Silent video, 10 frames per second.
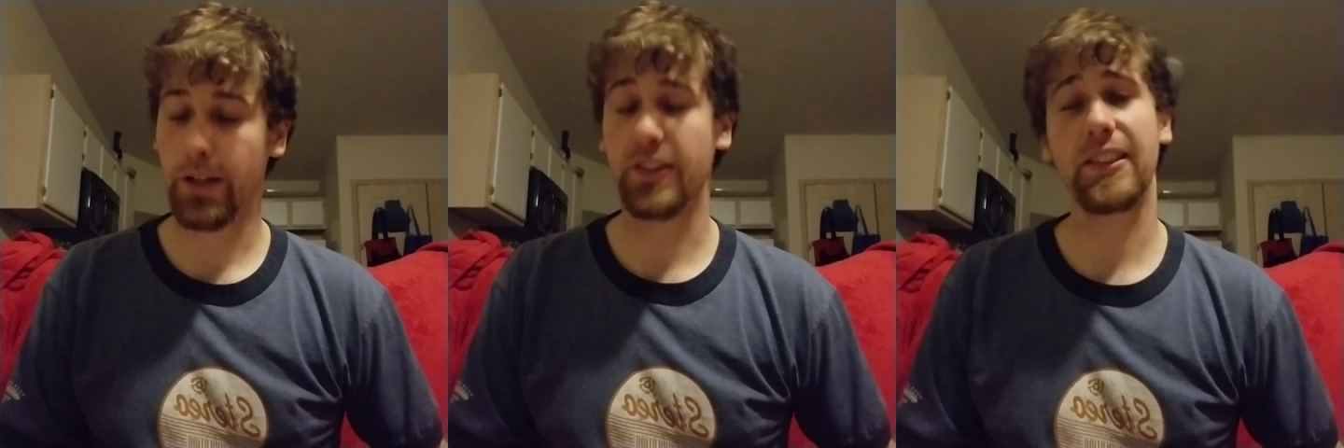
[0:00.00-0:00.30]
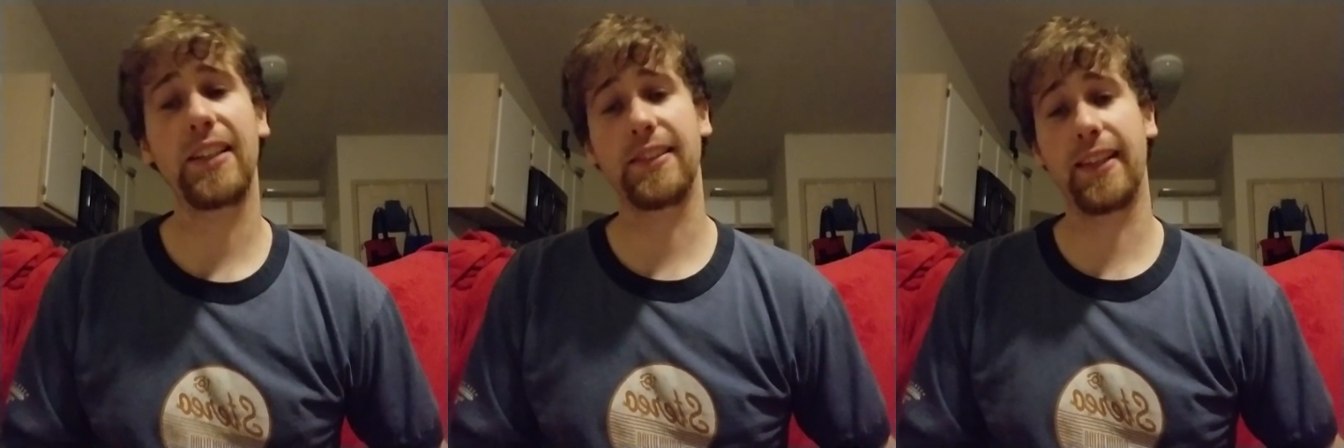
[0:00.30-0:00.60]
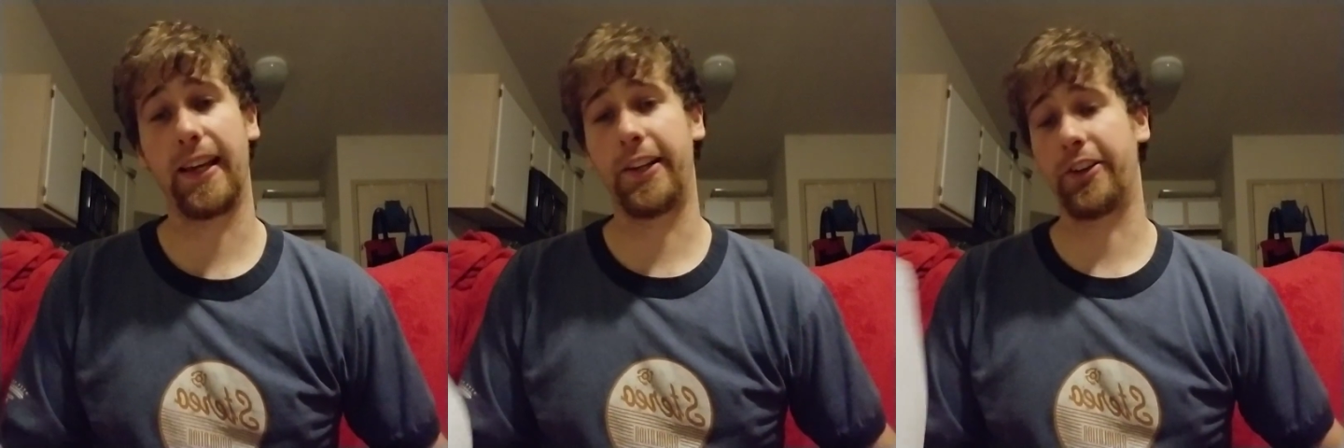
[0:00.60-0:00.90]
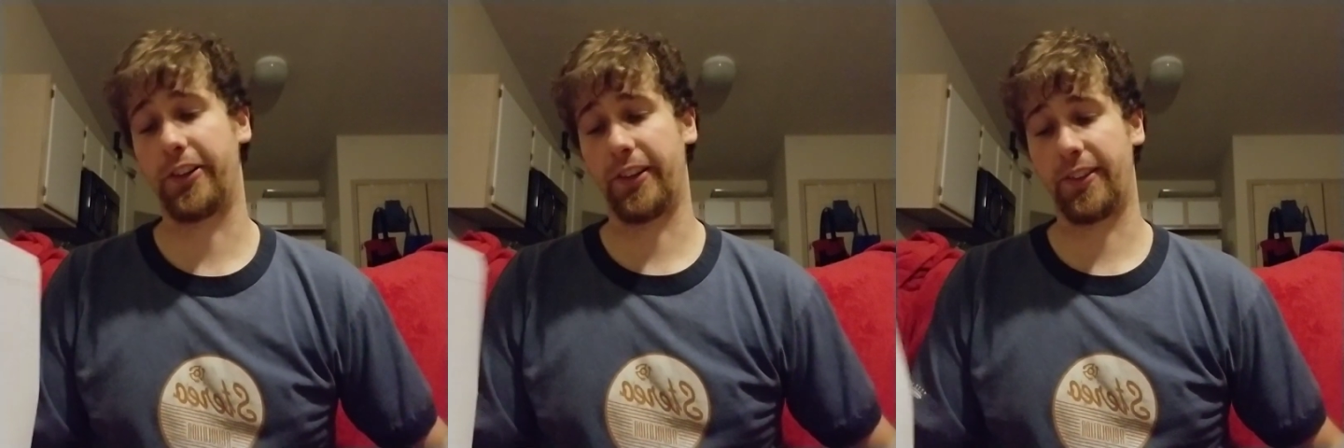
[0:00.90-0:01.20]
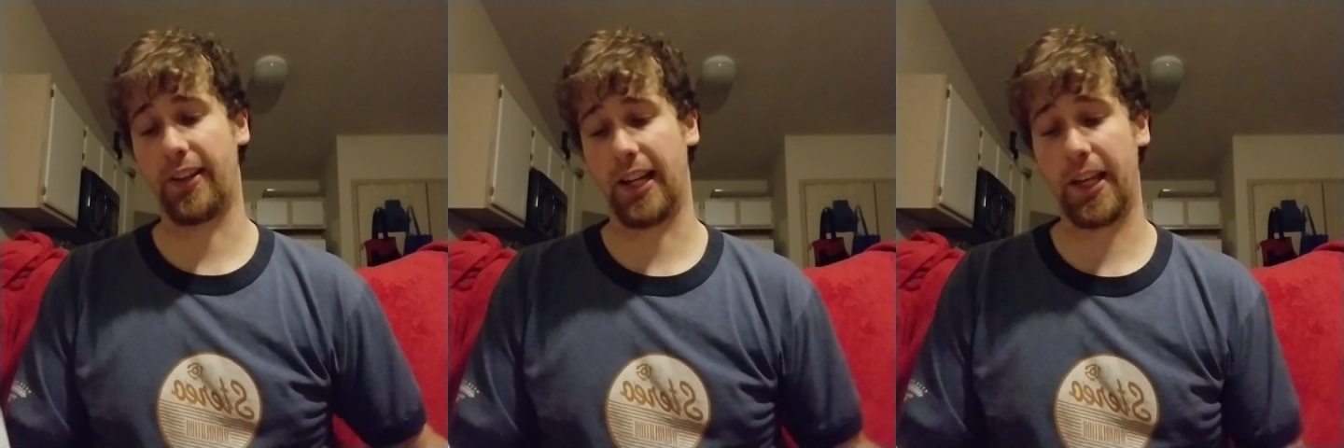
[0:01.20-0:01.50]
Sasuke, during this
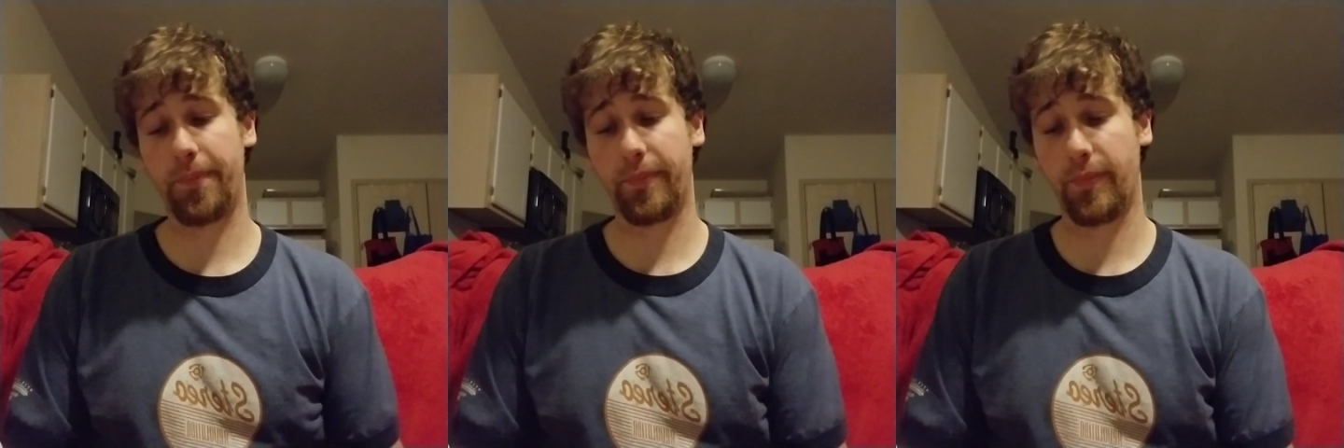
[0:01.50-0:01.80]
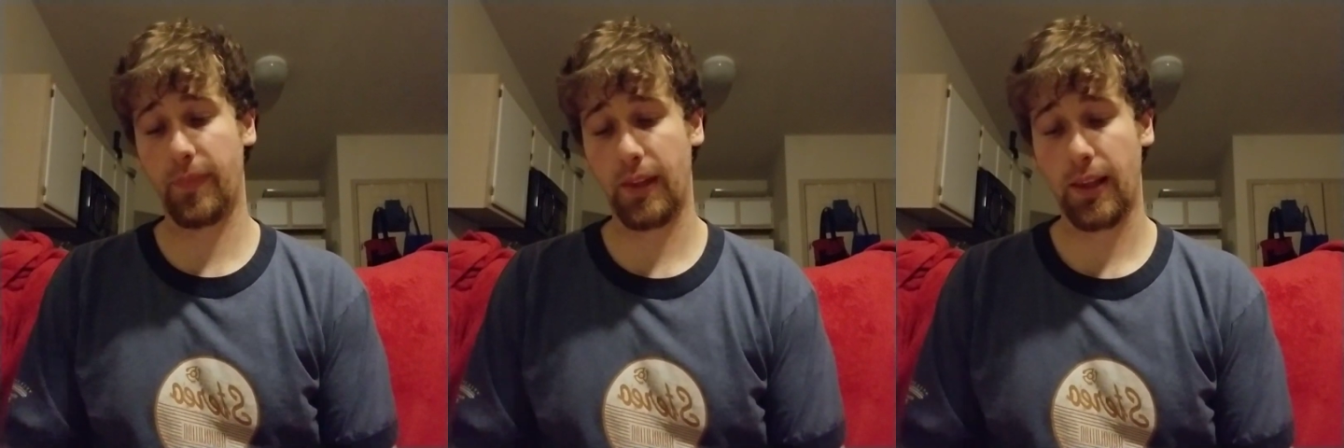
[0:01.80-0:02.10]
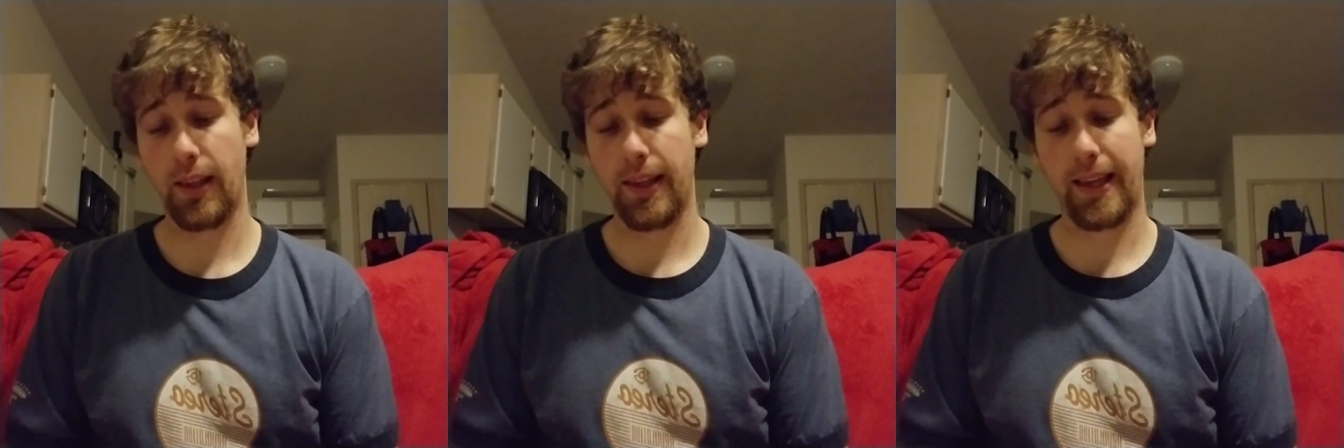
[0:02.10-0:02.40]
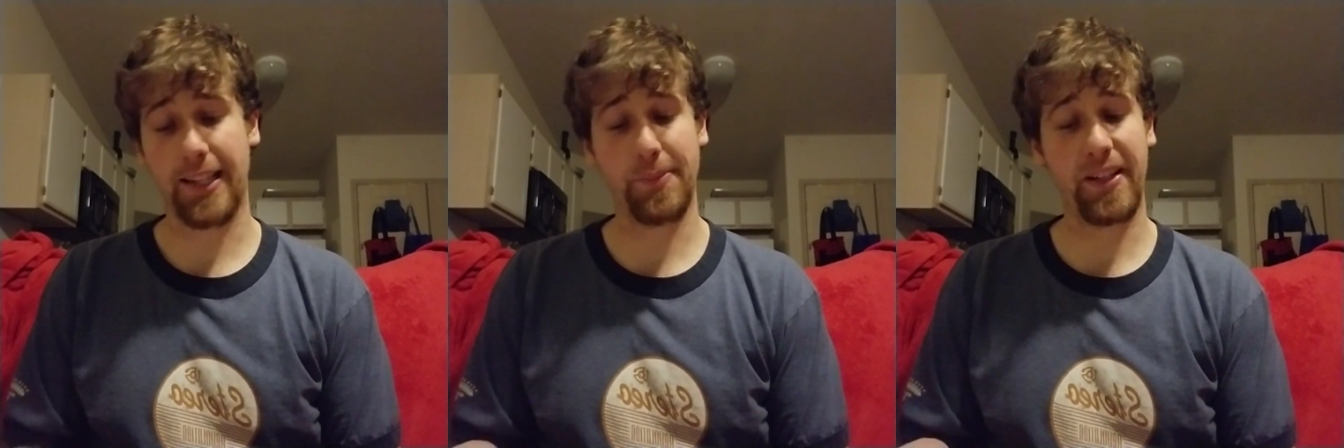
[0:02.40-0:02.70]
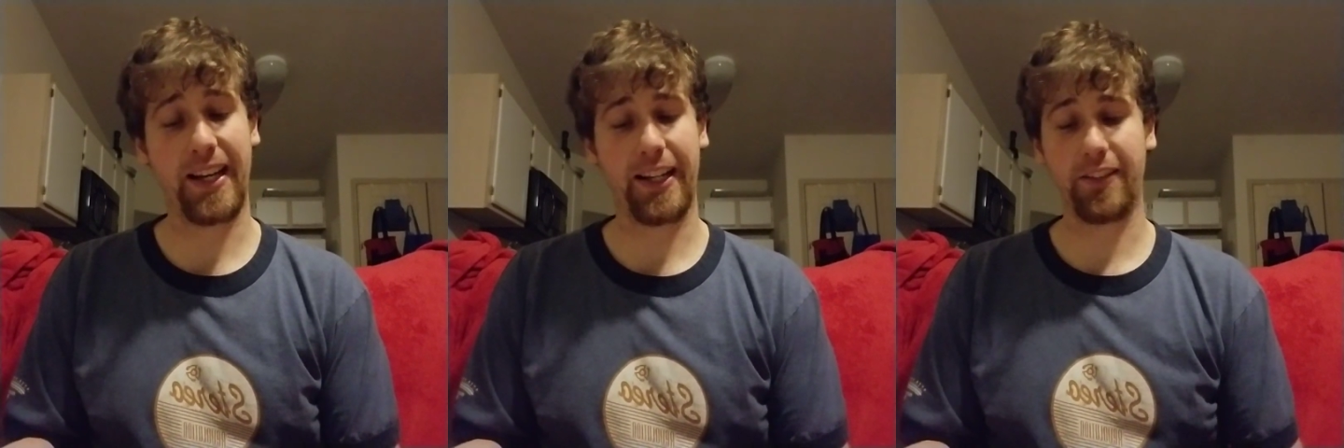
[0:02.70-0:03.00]
time, he hasn't been
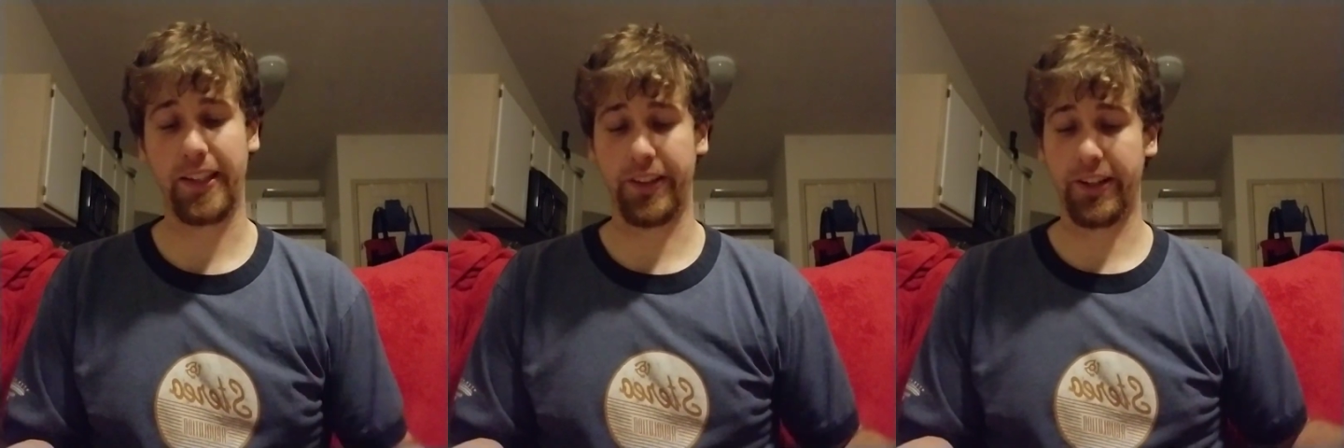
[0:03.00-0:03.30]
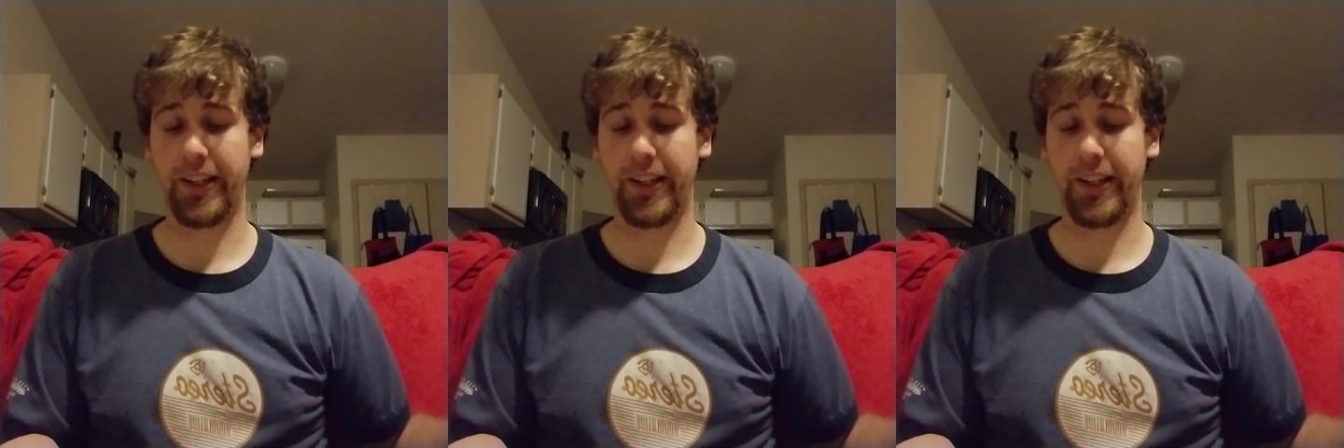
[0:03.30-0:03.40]
idle either.